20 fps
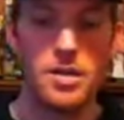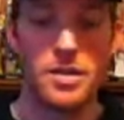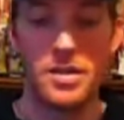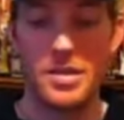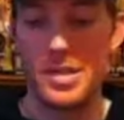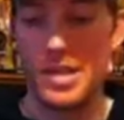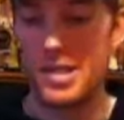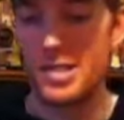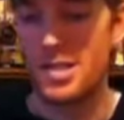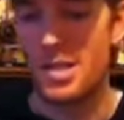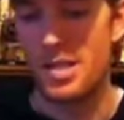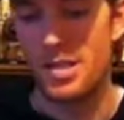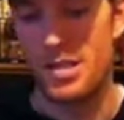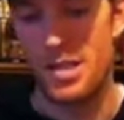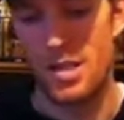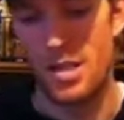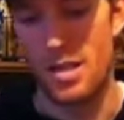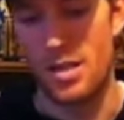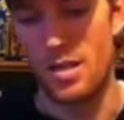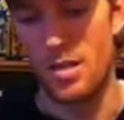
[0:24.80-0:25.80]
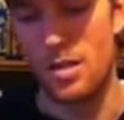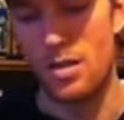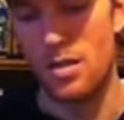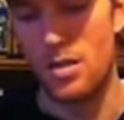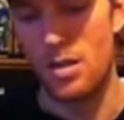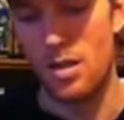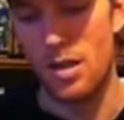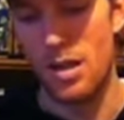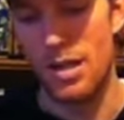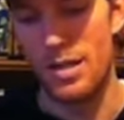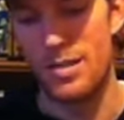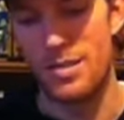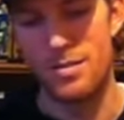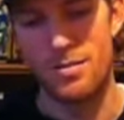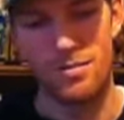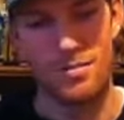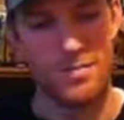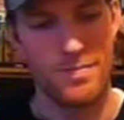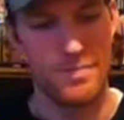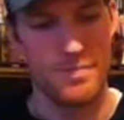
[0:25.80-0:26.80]
The disc is in, it's
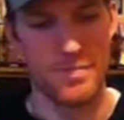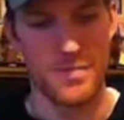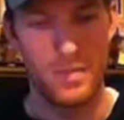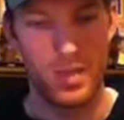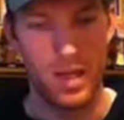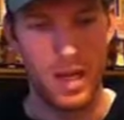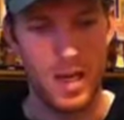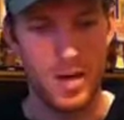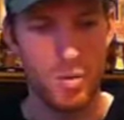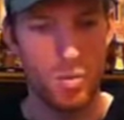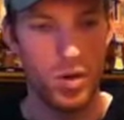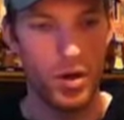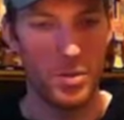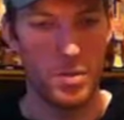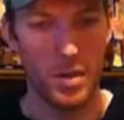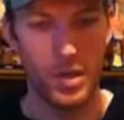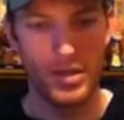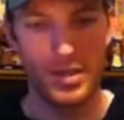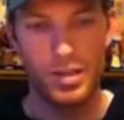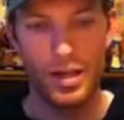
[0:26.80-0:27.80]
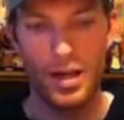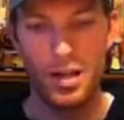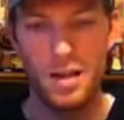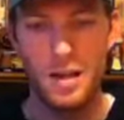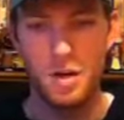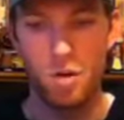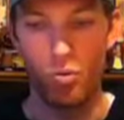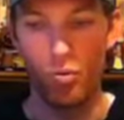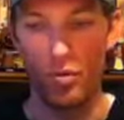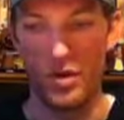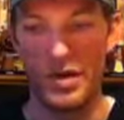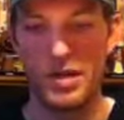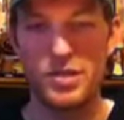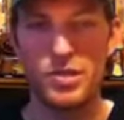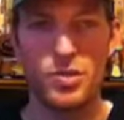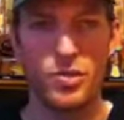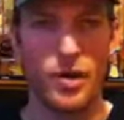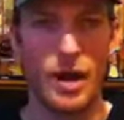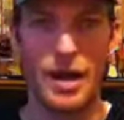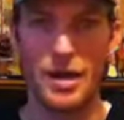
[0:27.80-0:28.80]
kind of weird, but it's got like a
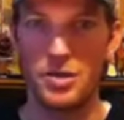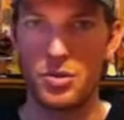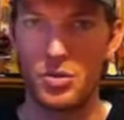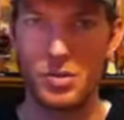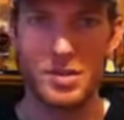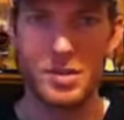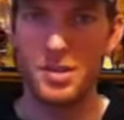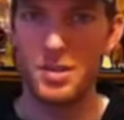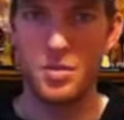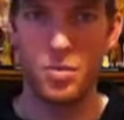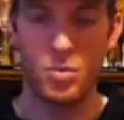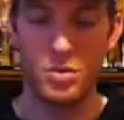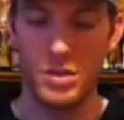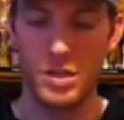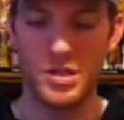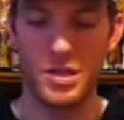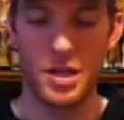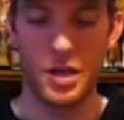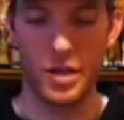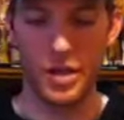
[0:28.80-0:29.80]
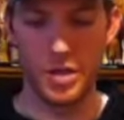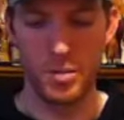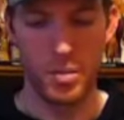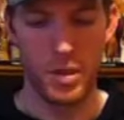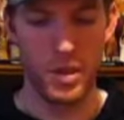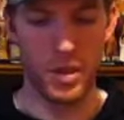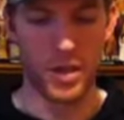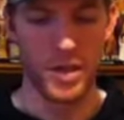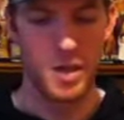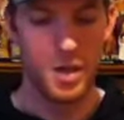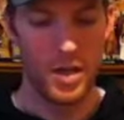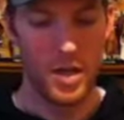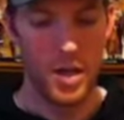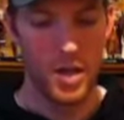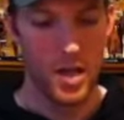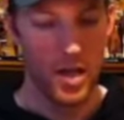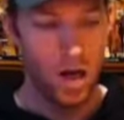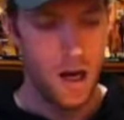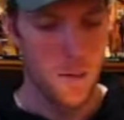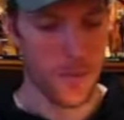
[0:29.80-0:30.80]
ring scratch with it, which isn't good, but
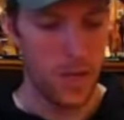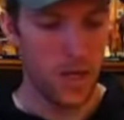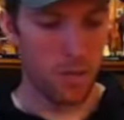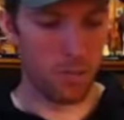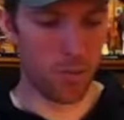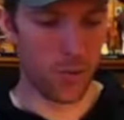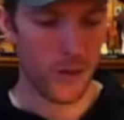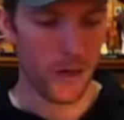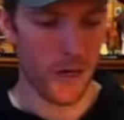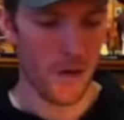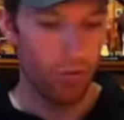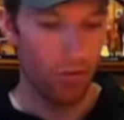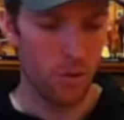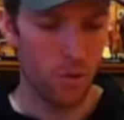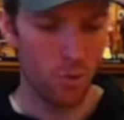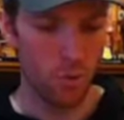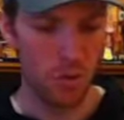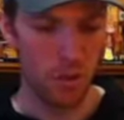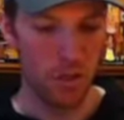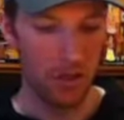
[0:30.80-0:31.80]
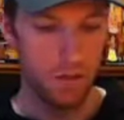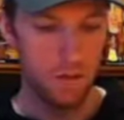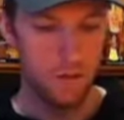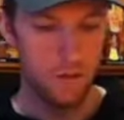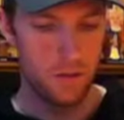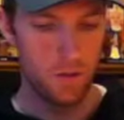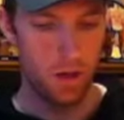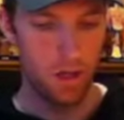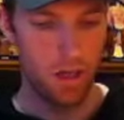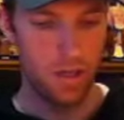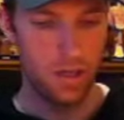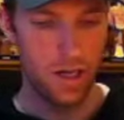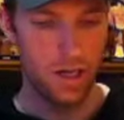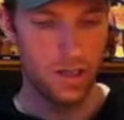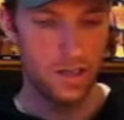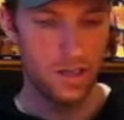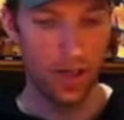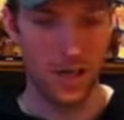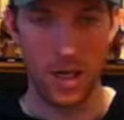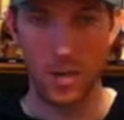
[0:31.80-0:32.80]
I made them bring out their Wii so I could
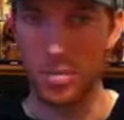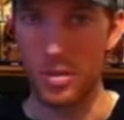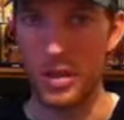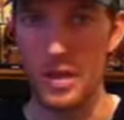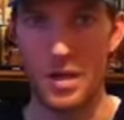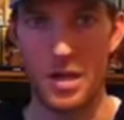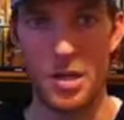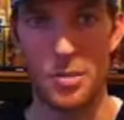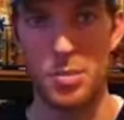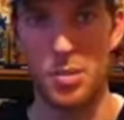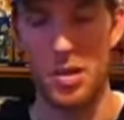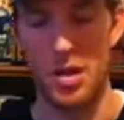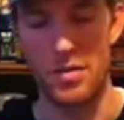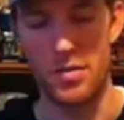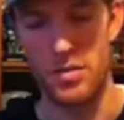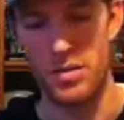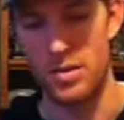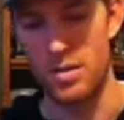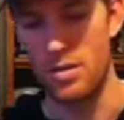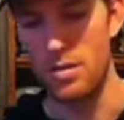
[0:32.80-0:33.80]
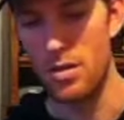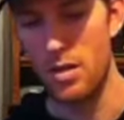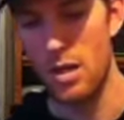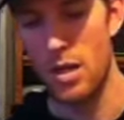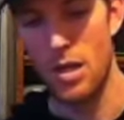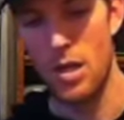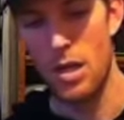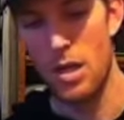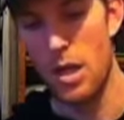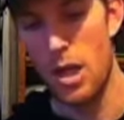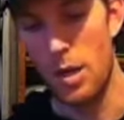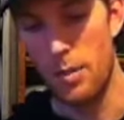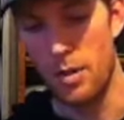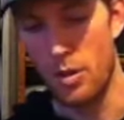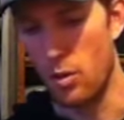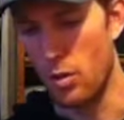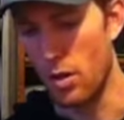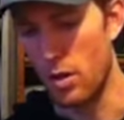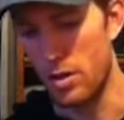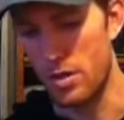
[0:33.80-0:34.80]
test it, and I played a couple levels, and I
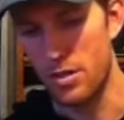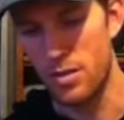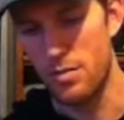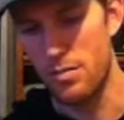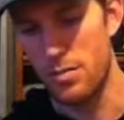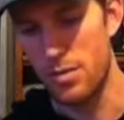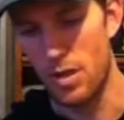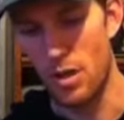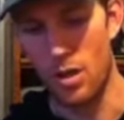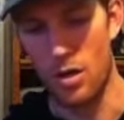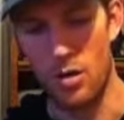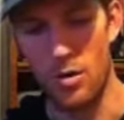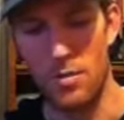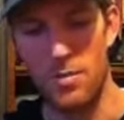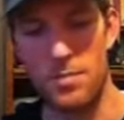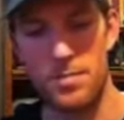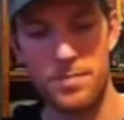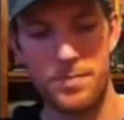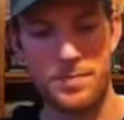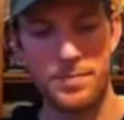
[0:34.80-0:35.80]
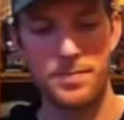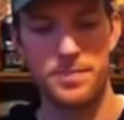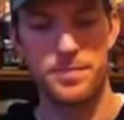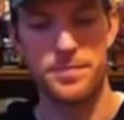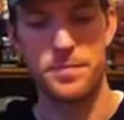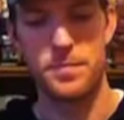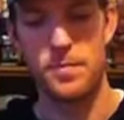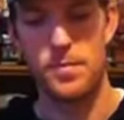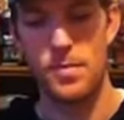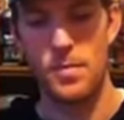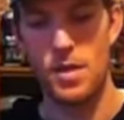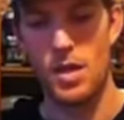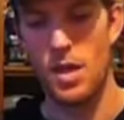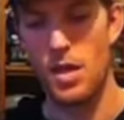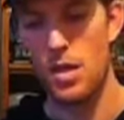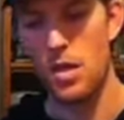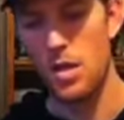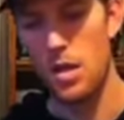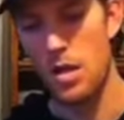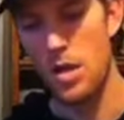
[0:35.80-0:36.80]
mean it works. So
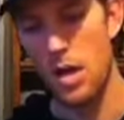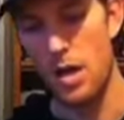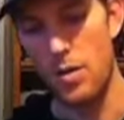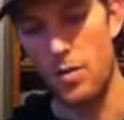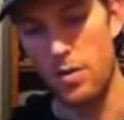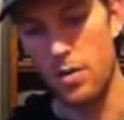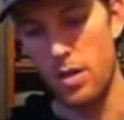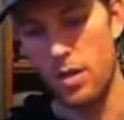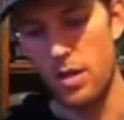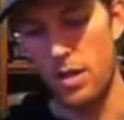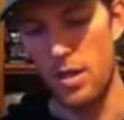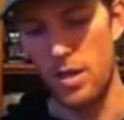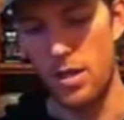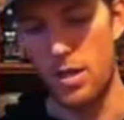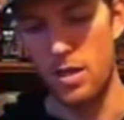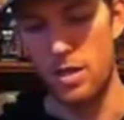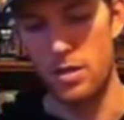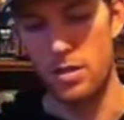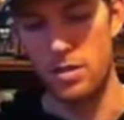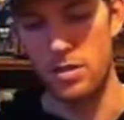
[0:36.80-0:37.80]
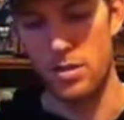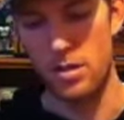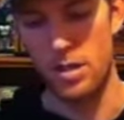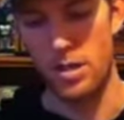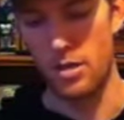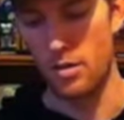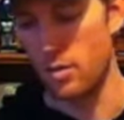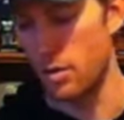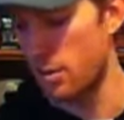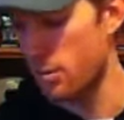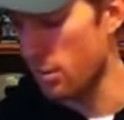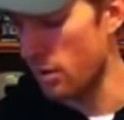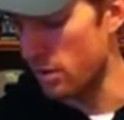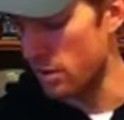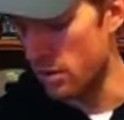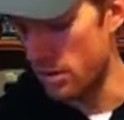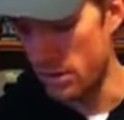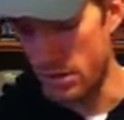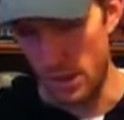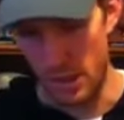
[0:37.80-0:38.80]
I will, good
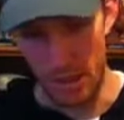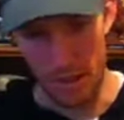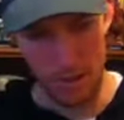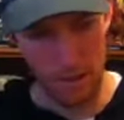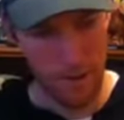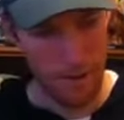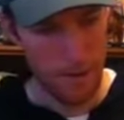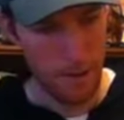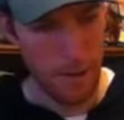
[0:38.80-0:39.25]
purchase there.